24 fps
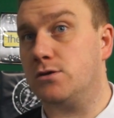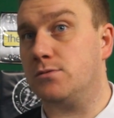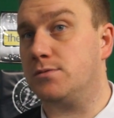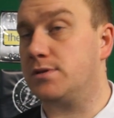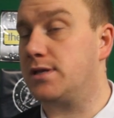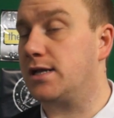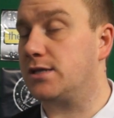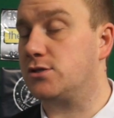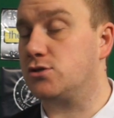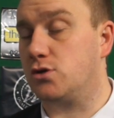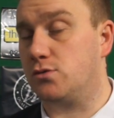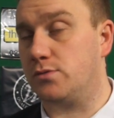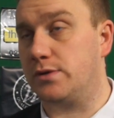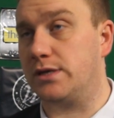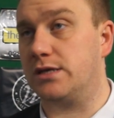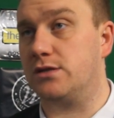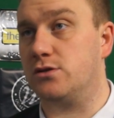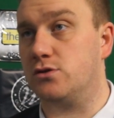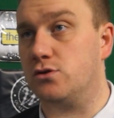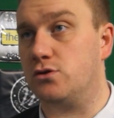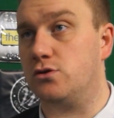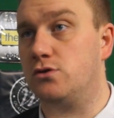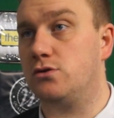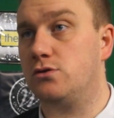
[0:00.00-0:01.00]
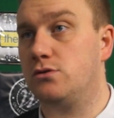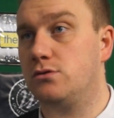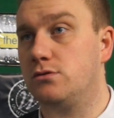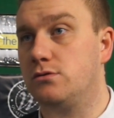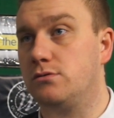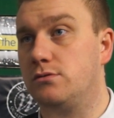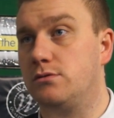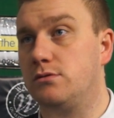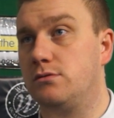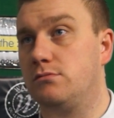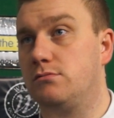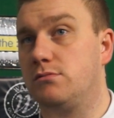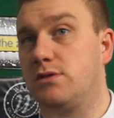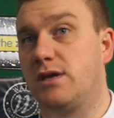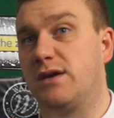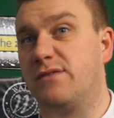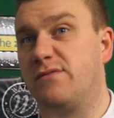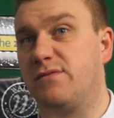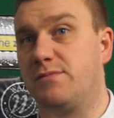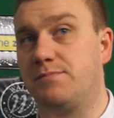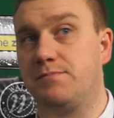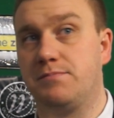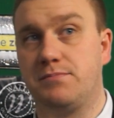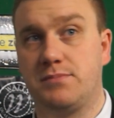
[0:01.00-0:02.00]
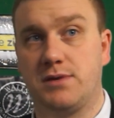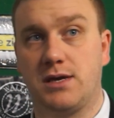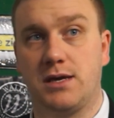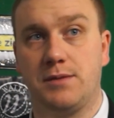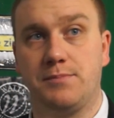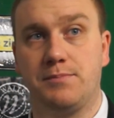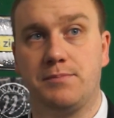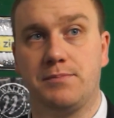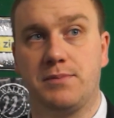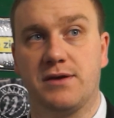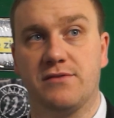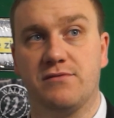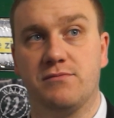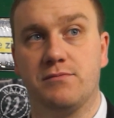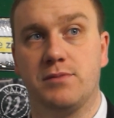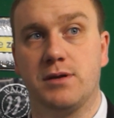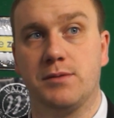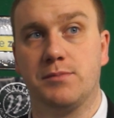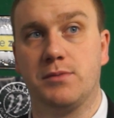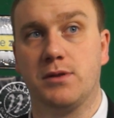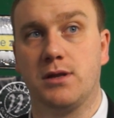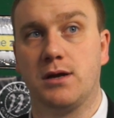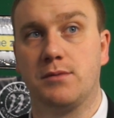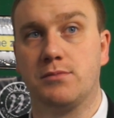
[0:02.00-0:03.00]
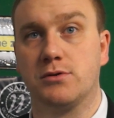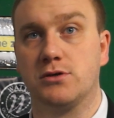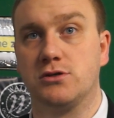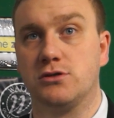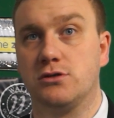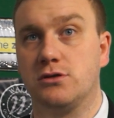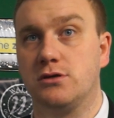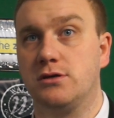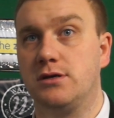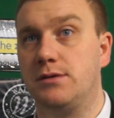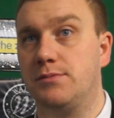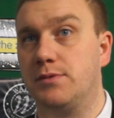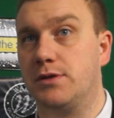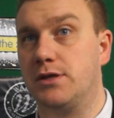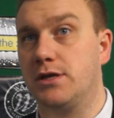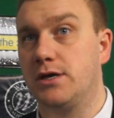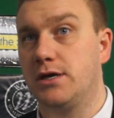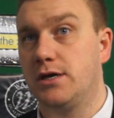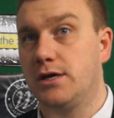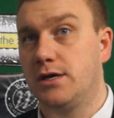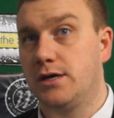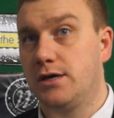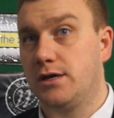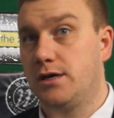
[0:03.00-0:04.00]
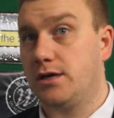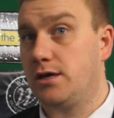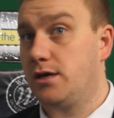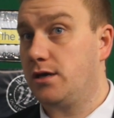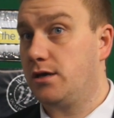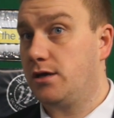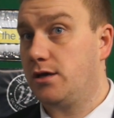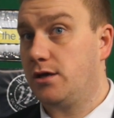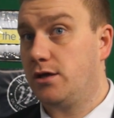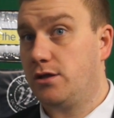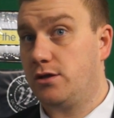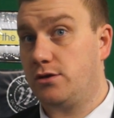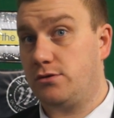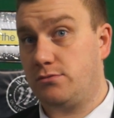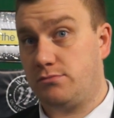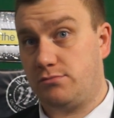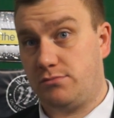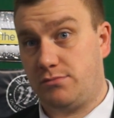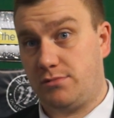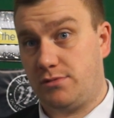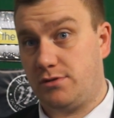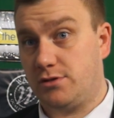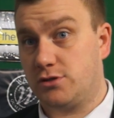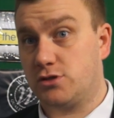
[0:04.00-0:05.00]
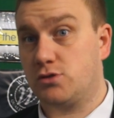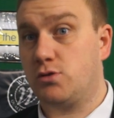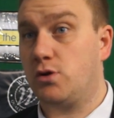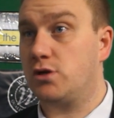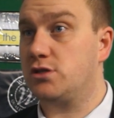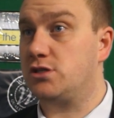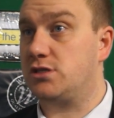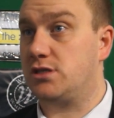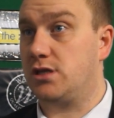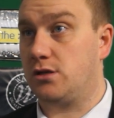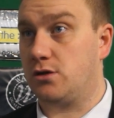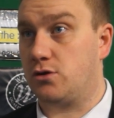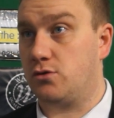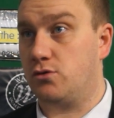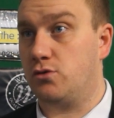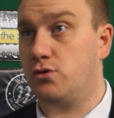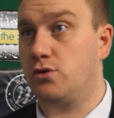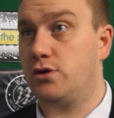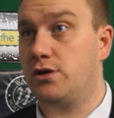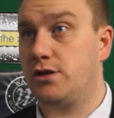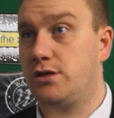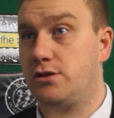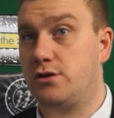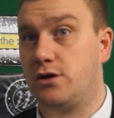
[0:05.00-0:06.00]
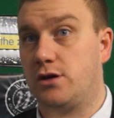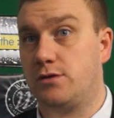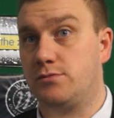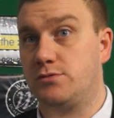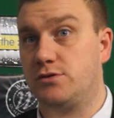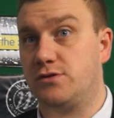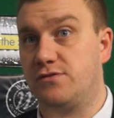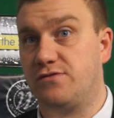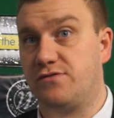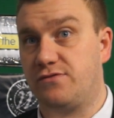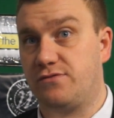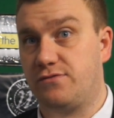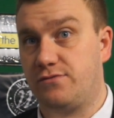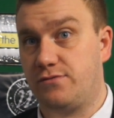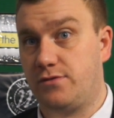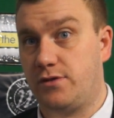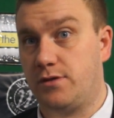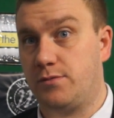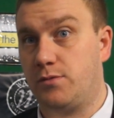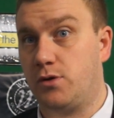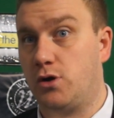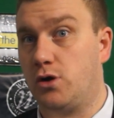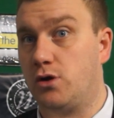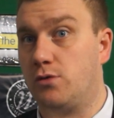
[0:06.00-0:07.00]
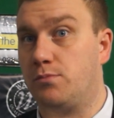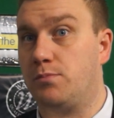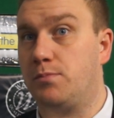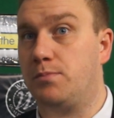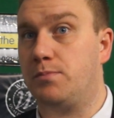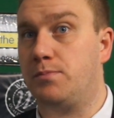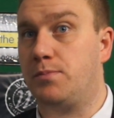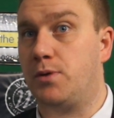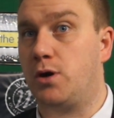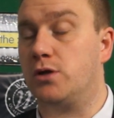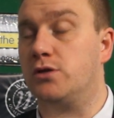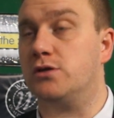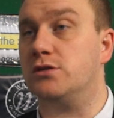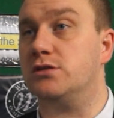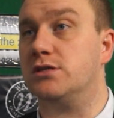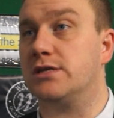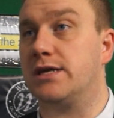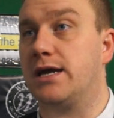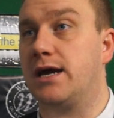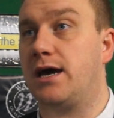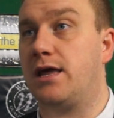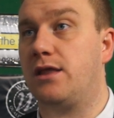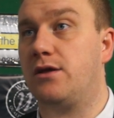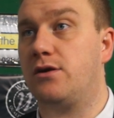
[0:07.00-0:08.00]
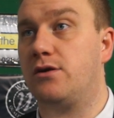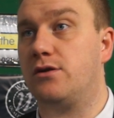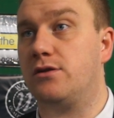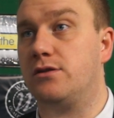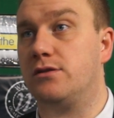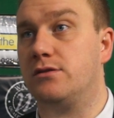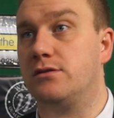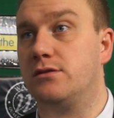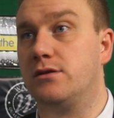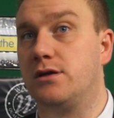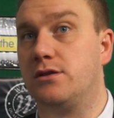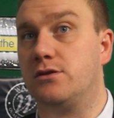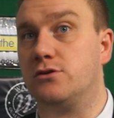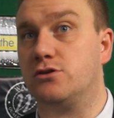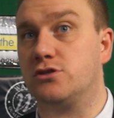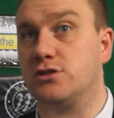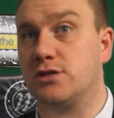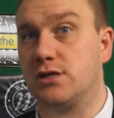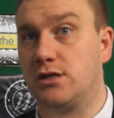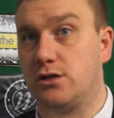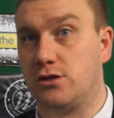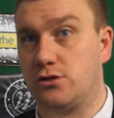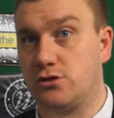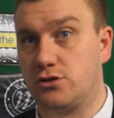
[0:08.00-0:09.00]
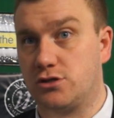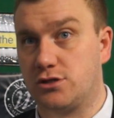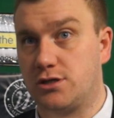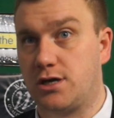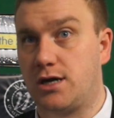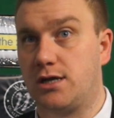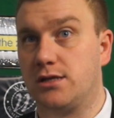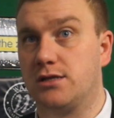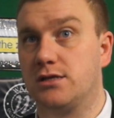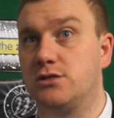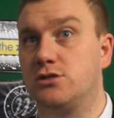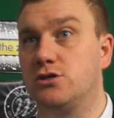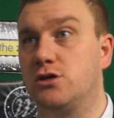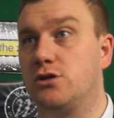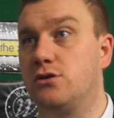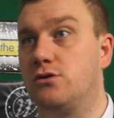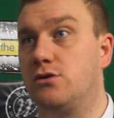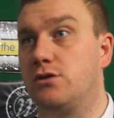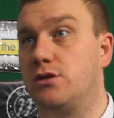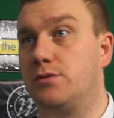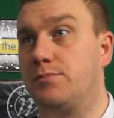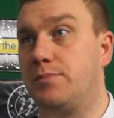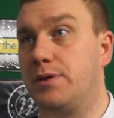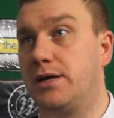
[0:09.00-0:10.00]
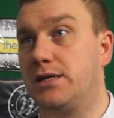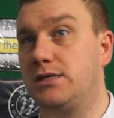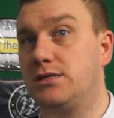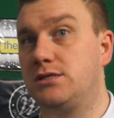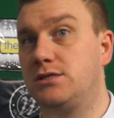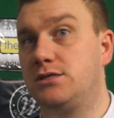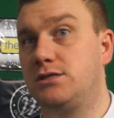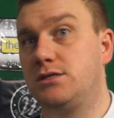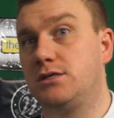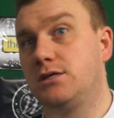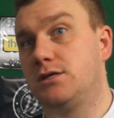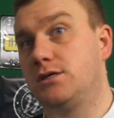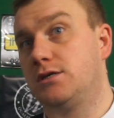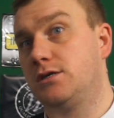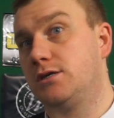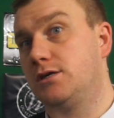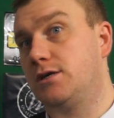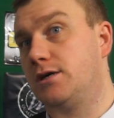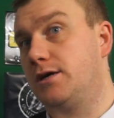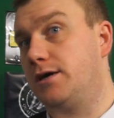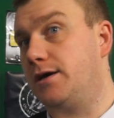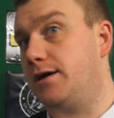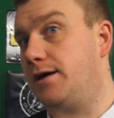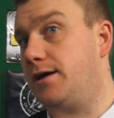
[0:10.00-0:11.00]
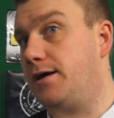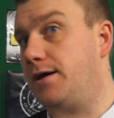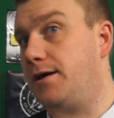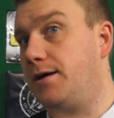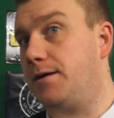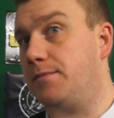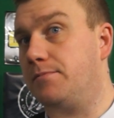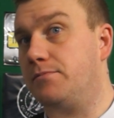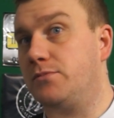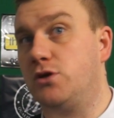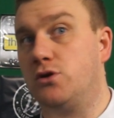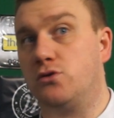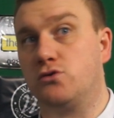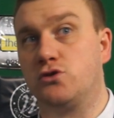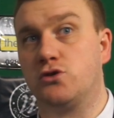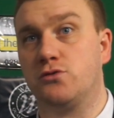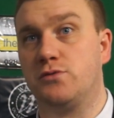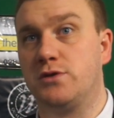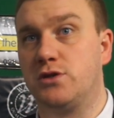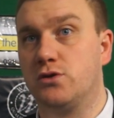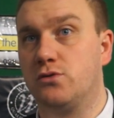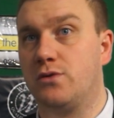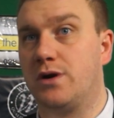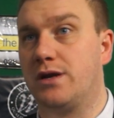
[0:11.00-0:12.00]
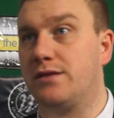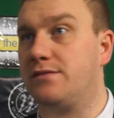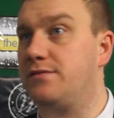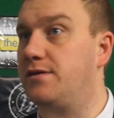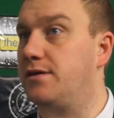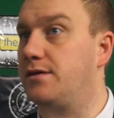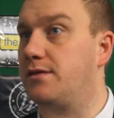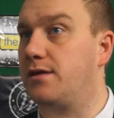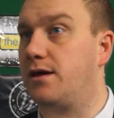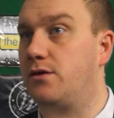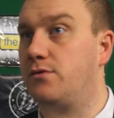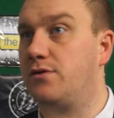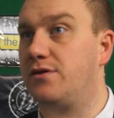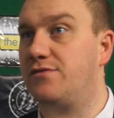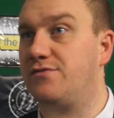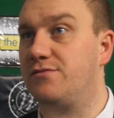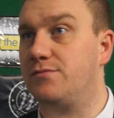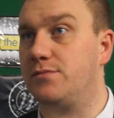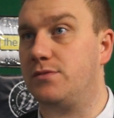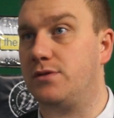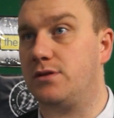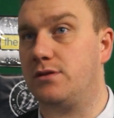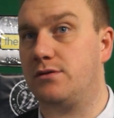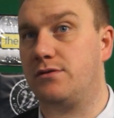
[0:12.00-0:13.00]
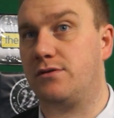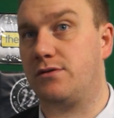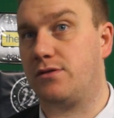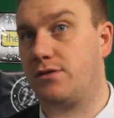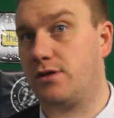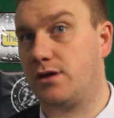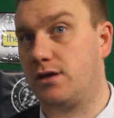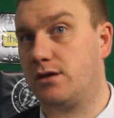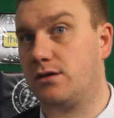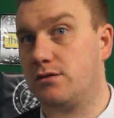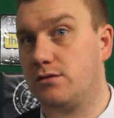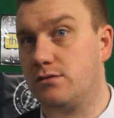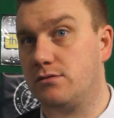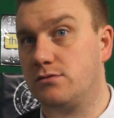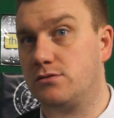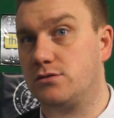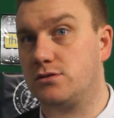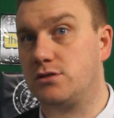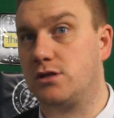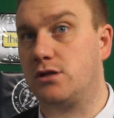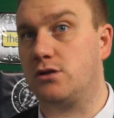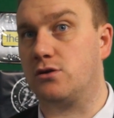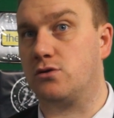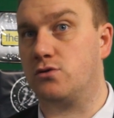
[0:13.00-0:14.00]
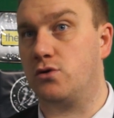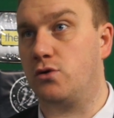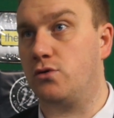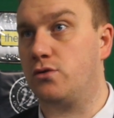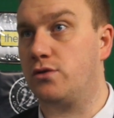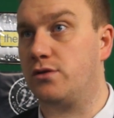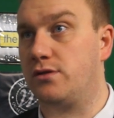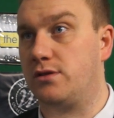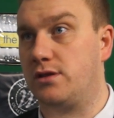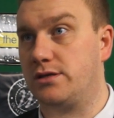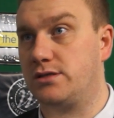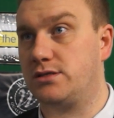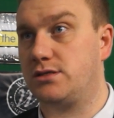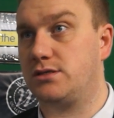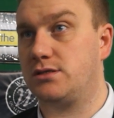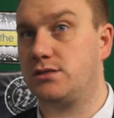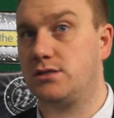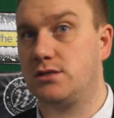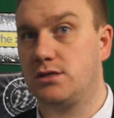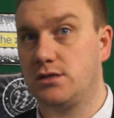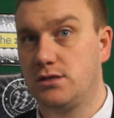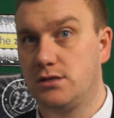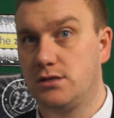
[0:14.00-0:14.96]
That's all we can do. We keep giving people opportunity, but the squad's still growing in terms of them all bonding together, and they're still understanding each other on the pitch. So we don't want to take that away from them either. I think there's still growth in this